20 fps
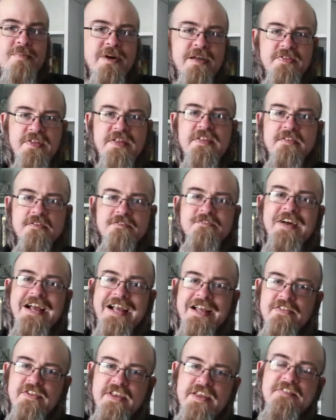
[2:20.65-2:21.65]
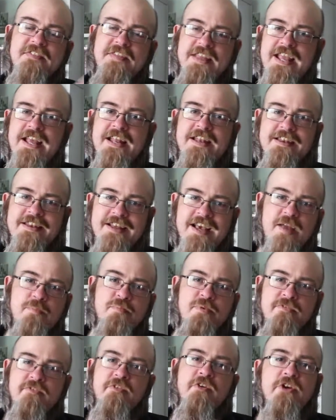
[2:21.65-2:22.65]
But I think the fact that in the end I
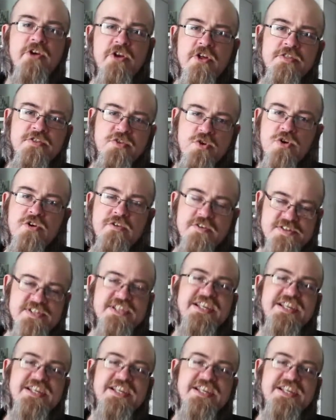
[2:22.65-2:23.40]
prefer Thor as